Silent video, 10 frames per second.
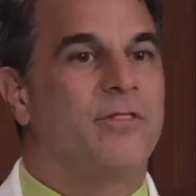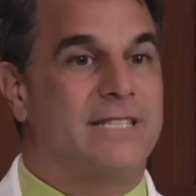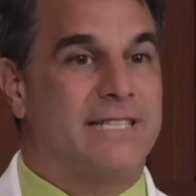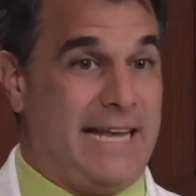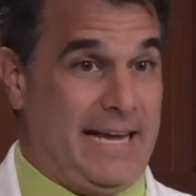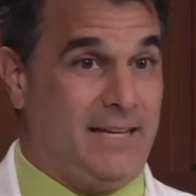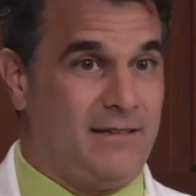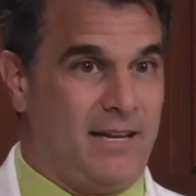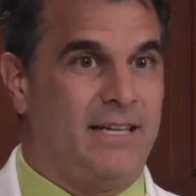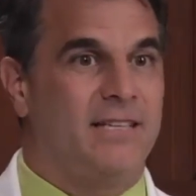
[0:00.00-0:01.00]
the skin
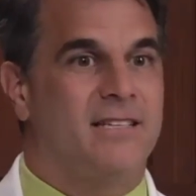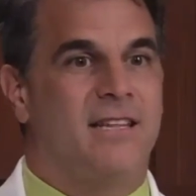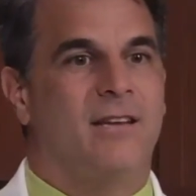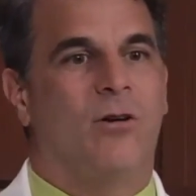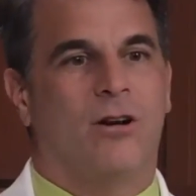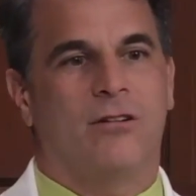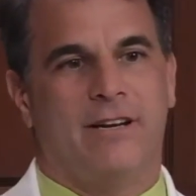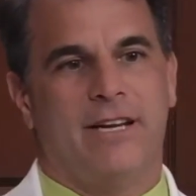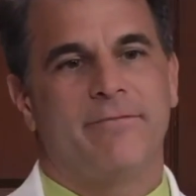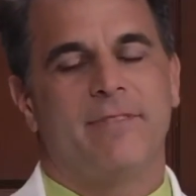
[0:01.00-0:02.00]
and into the
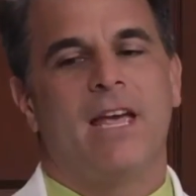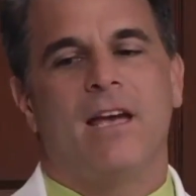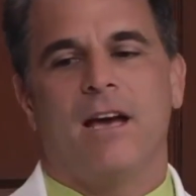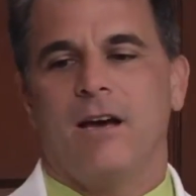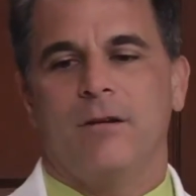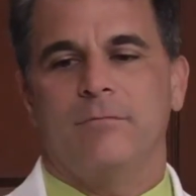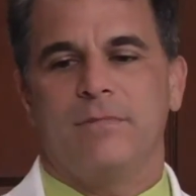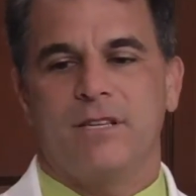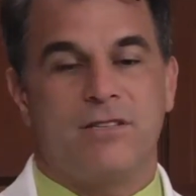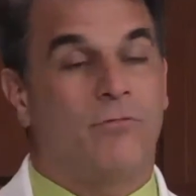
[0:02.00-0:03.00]
artery.
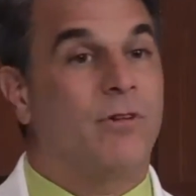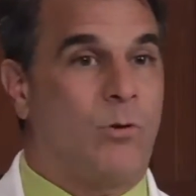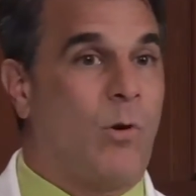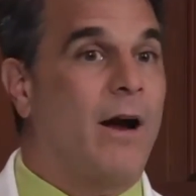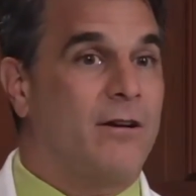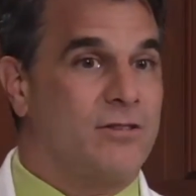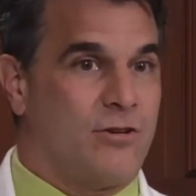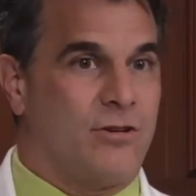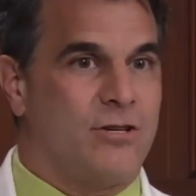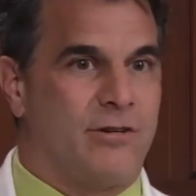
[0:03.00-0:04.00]
Doesn't require
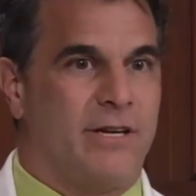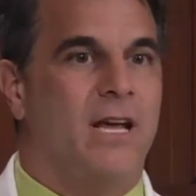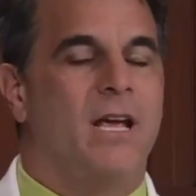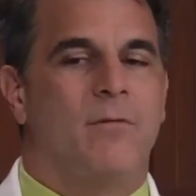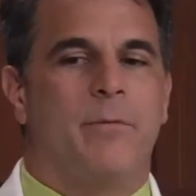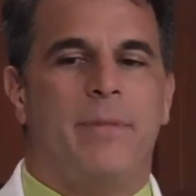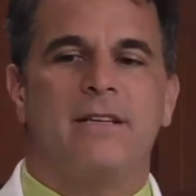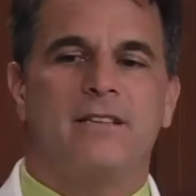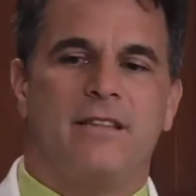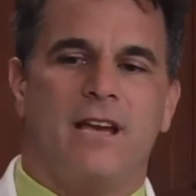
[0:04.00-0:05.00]
surgery, but
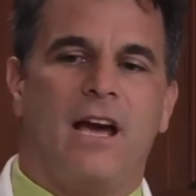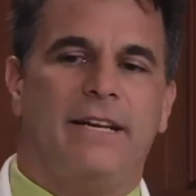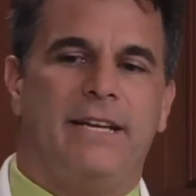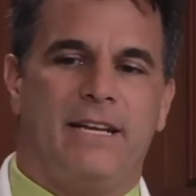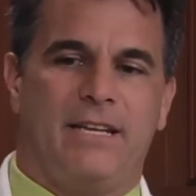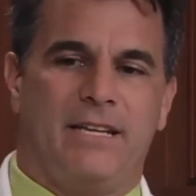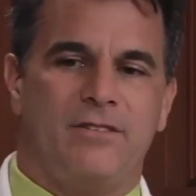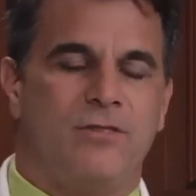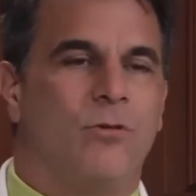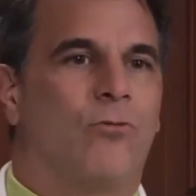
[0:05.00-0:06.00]
basically the idea
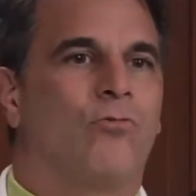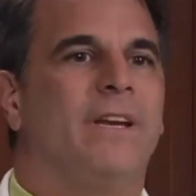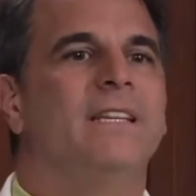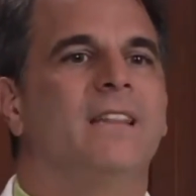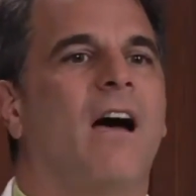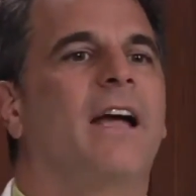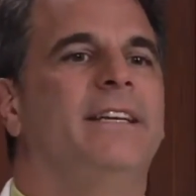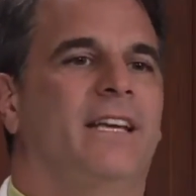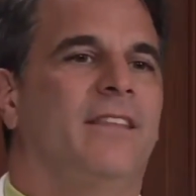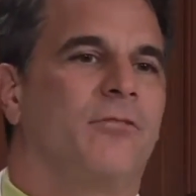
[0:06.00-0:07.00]
is you are
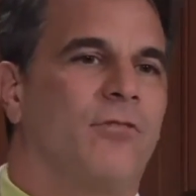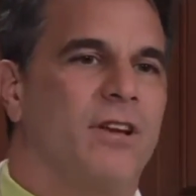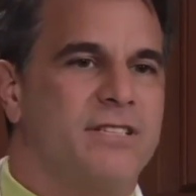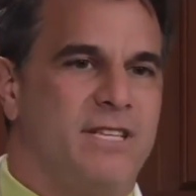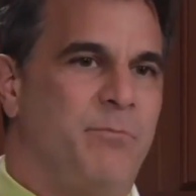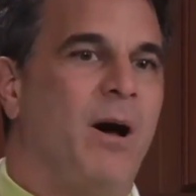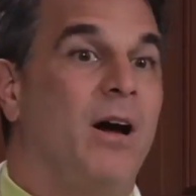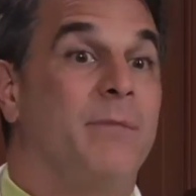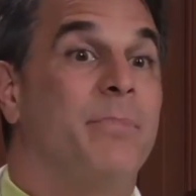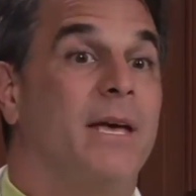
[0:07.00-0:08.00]
relining the rusty
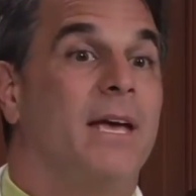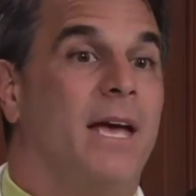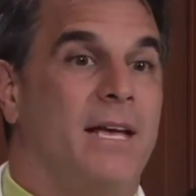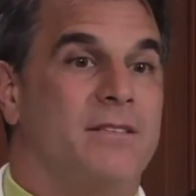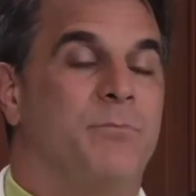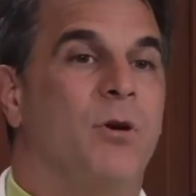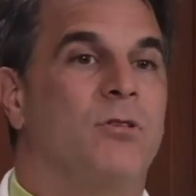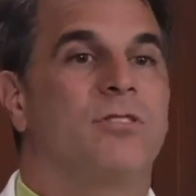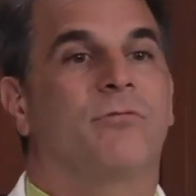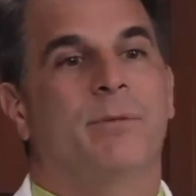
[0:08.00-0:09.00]
pipe as
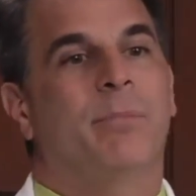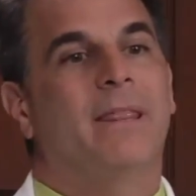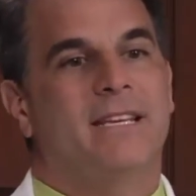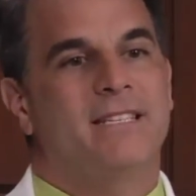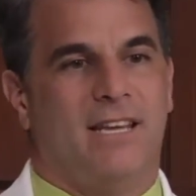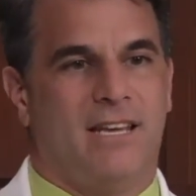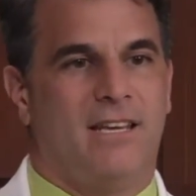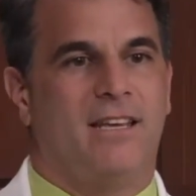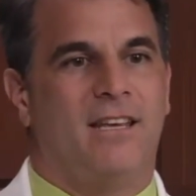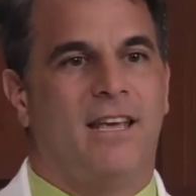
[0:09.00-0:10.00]
opposed to replacing it.
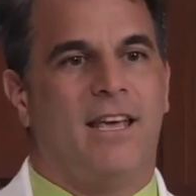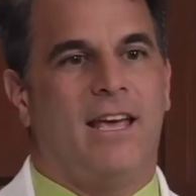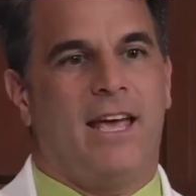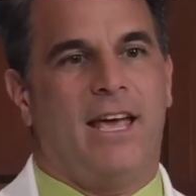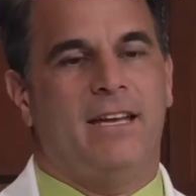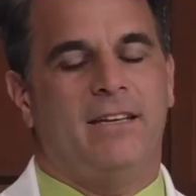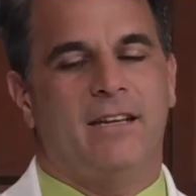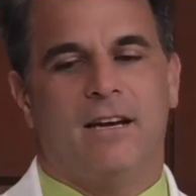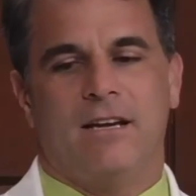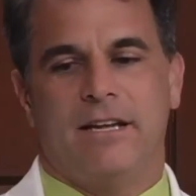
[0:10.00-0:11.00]
And
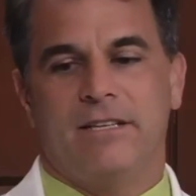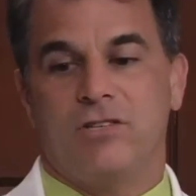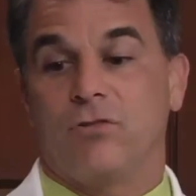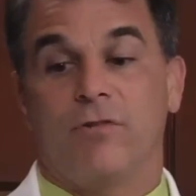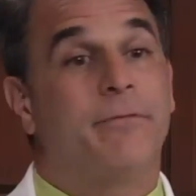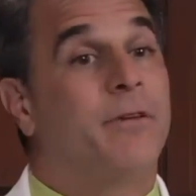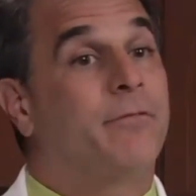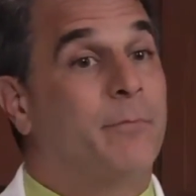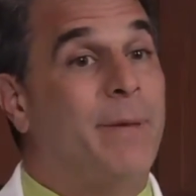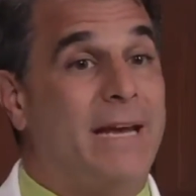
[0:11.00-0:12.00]
it's terrific
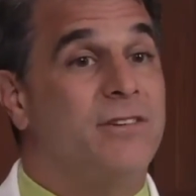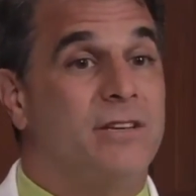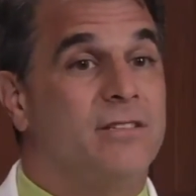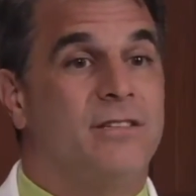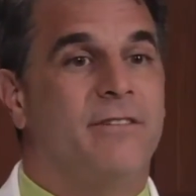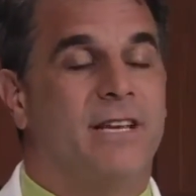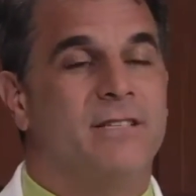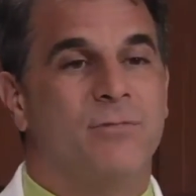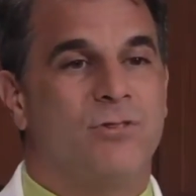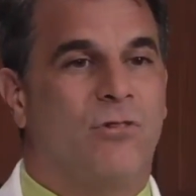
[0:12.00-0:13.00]
for patients. The
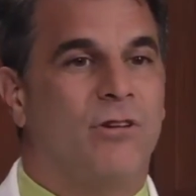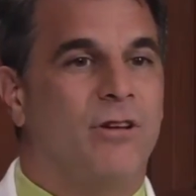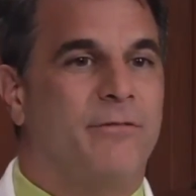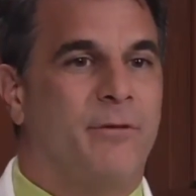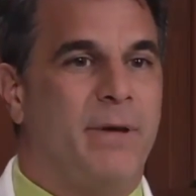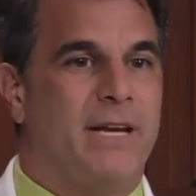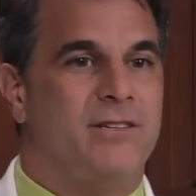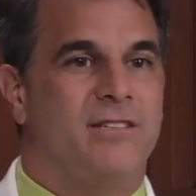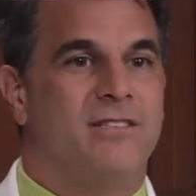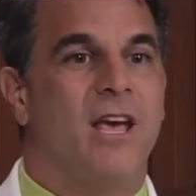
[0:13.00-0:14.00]
vast majority of our
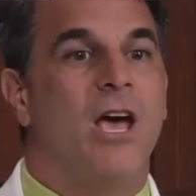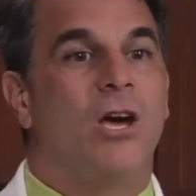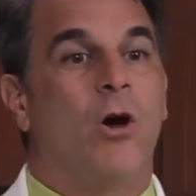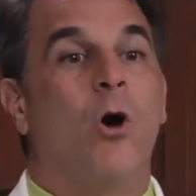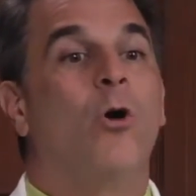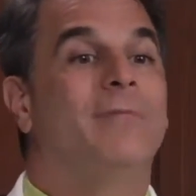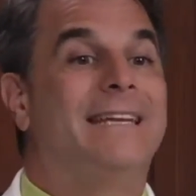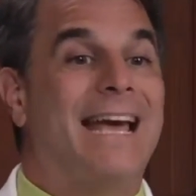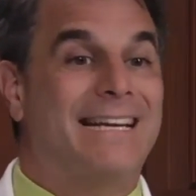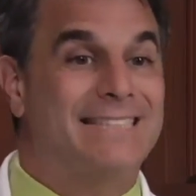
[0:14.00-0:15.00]
patients go home the
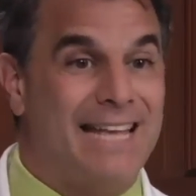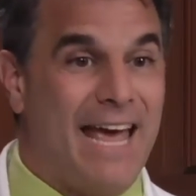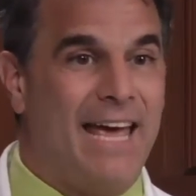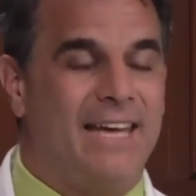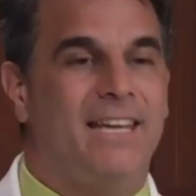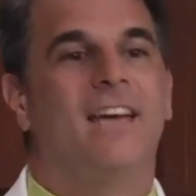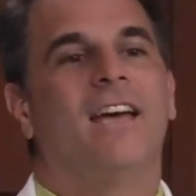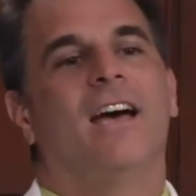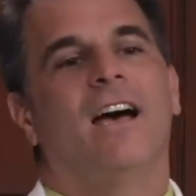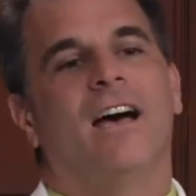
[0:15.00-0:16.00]
next day
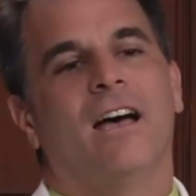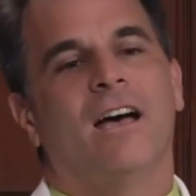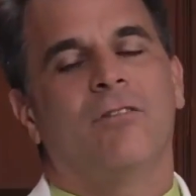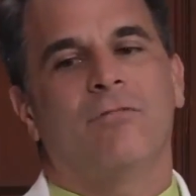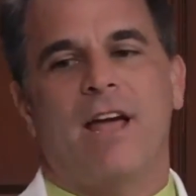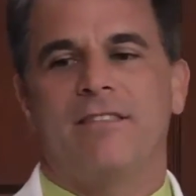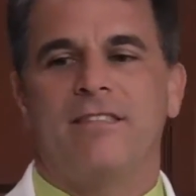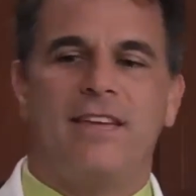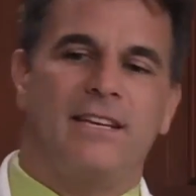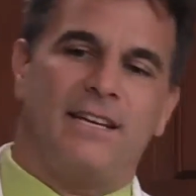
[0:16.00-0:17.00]
rather
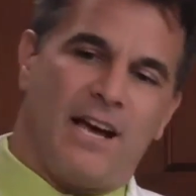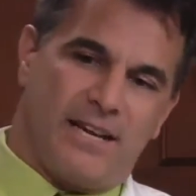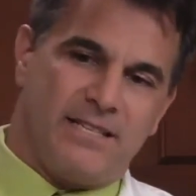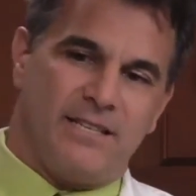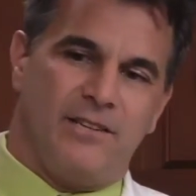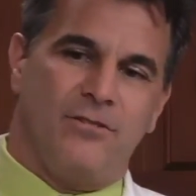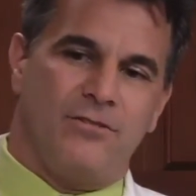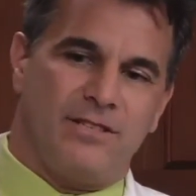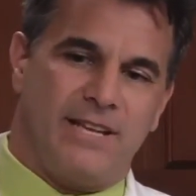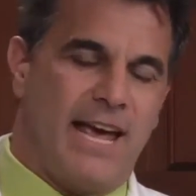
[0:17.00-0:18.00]
than an
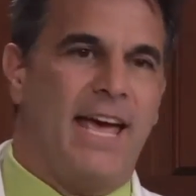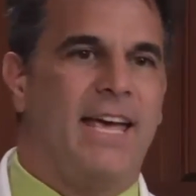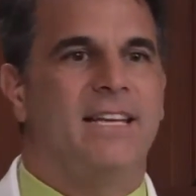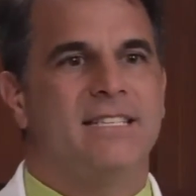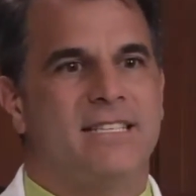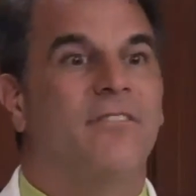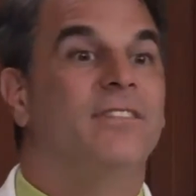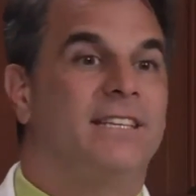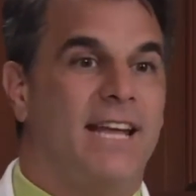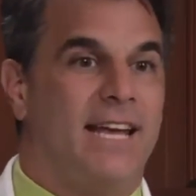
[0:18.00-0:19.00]
ICU stay and 7
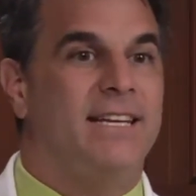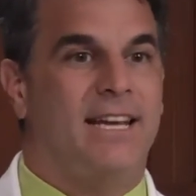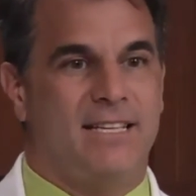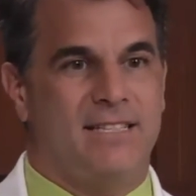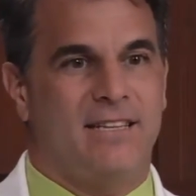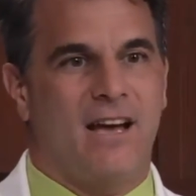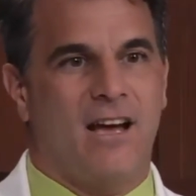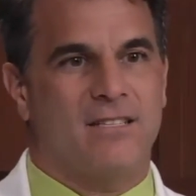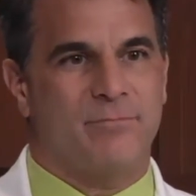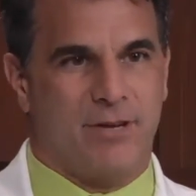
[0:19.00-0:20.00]
to 10 days in the
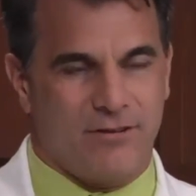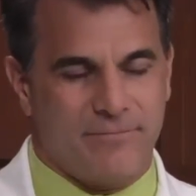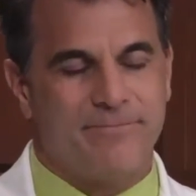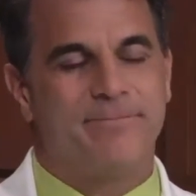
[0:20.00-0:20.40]
hospital.